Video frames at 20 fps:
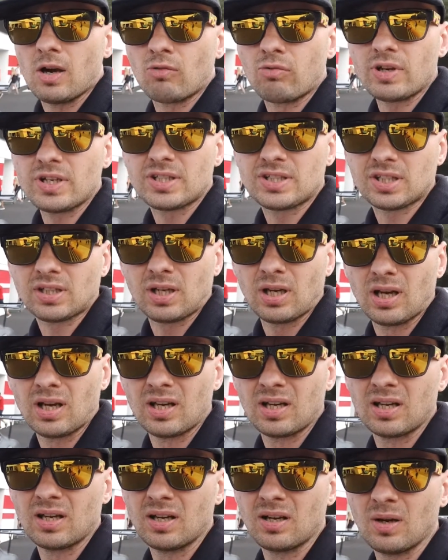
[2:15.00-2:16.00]
risk
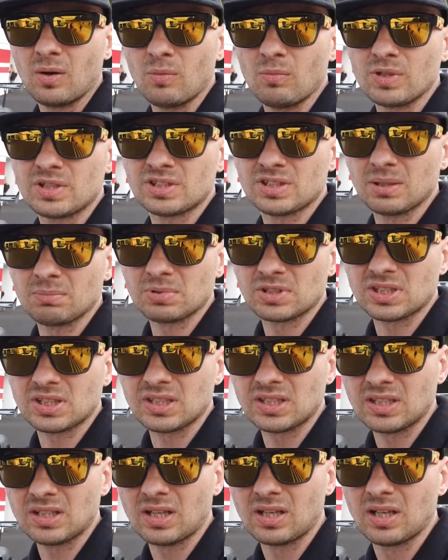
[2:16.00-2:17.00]
with
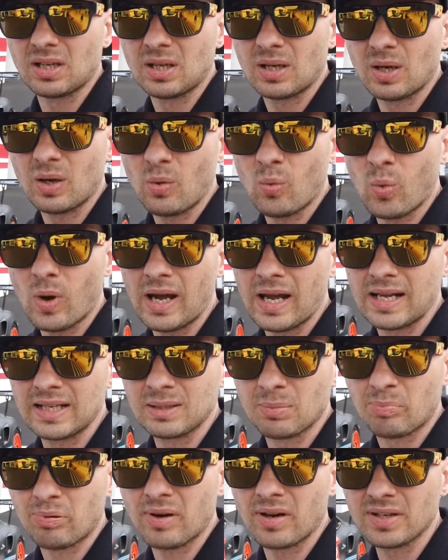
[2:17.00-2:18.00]
something where
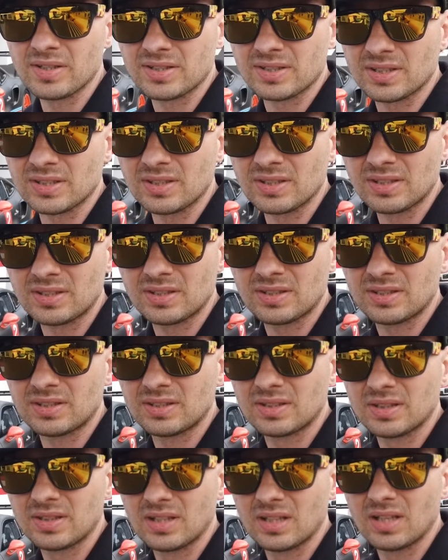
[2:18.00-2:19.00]
the prices
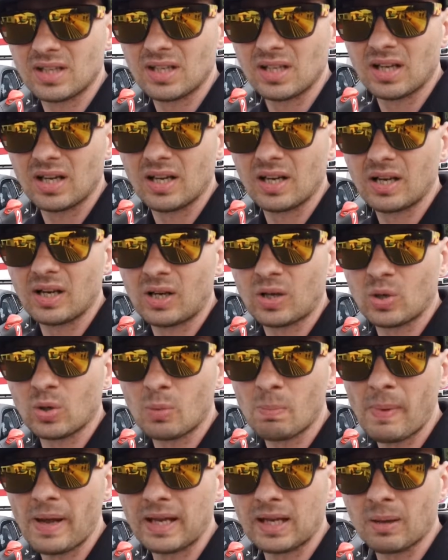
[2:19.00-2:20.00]

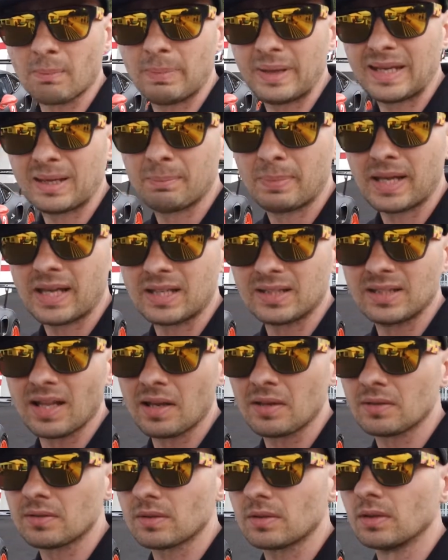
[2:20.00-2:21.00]
would make a big
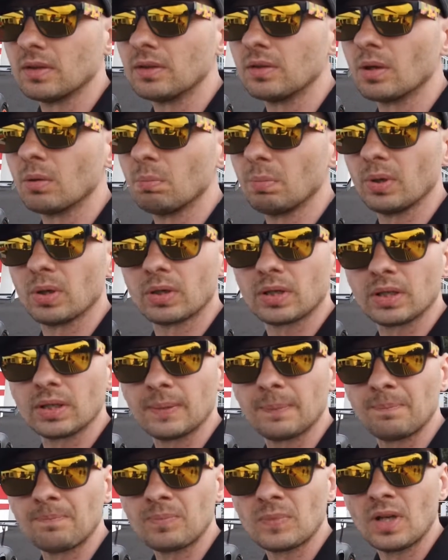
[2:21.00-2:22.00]
dent in your pocket,
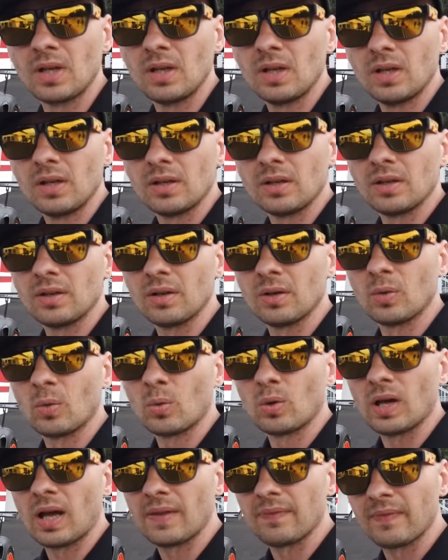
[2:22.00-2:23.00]
you know.
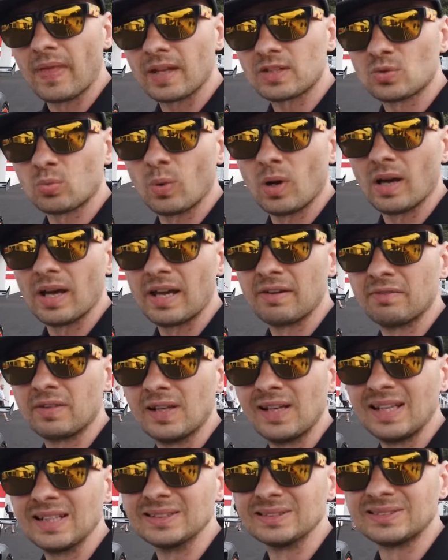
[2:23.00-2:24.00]
And that's why every
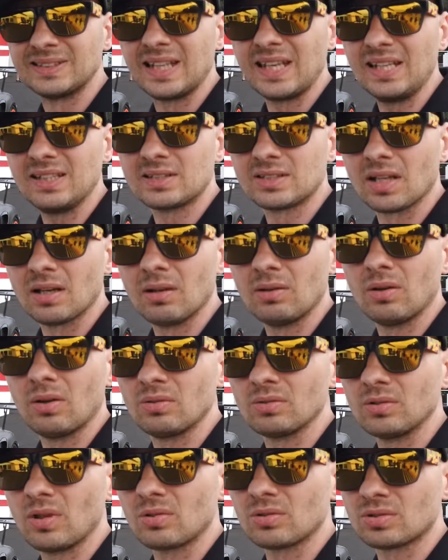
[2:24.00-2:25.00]
little detail
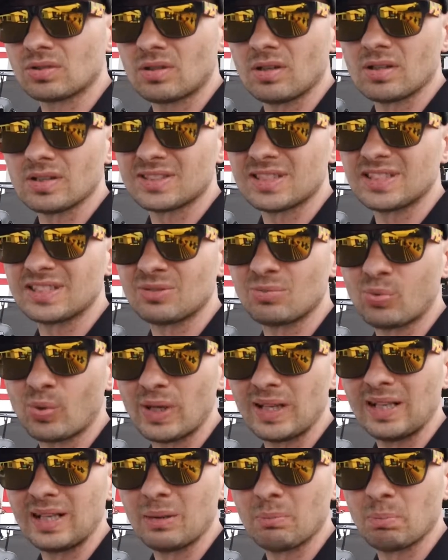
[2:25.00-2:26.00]
on those cars is
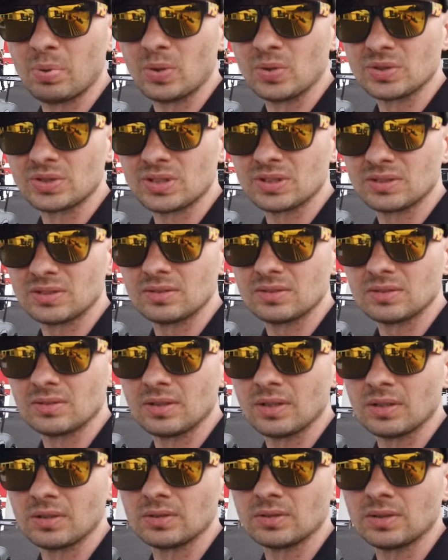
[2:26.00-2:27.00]
really important,
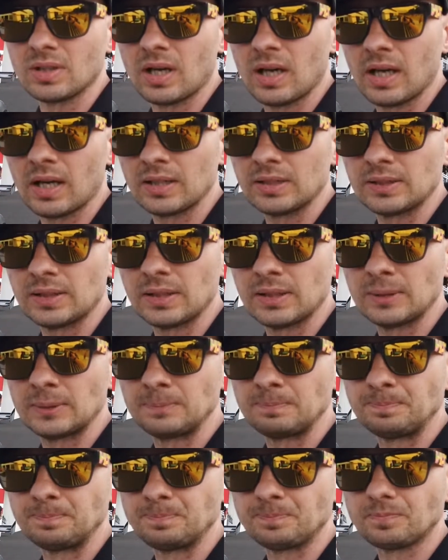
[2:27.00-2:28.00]
you know,
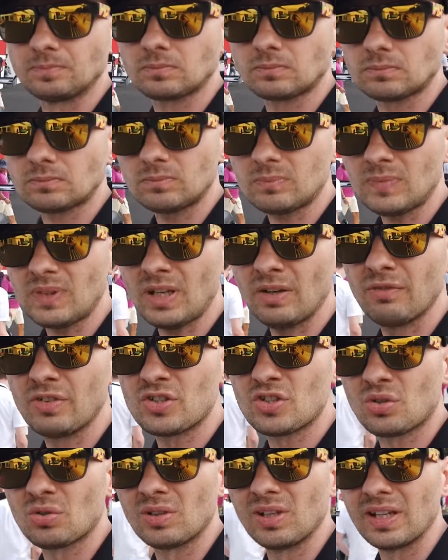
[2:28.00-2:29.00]
and
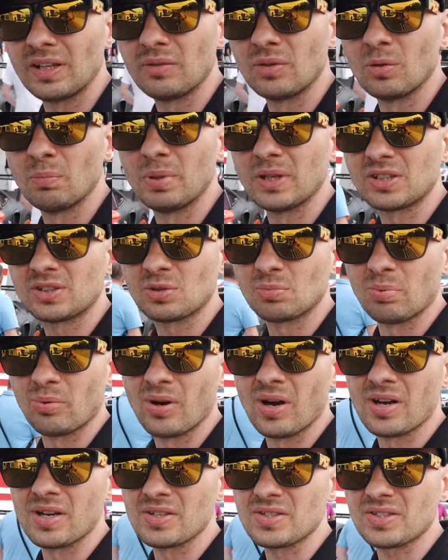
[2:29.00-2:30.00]
which can leave you a big
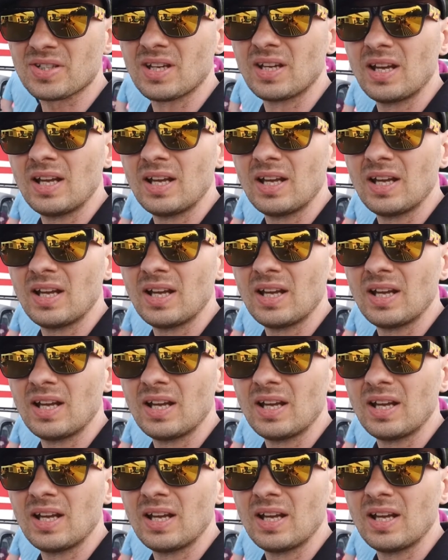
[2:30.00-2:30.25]
surprise.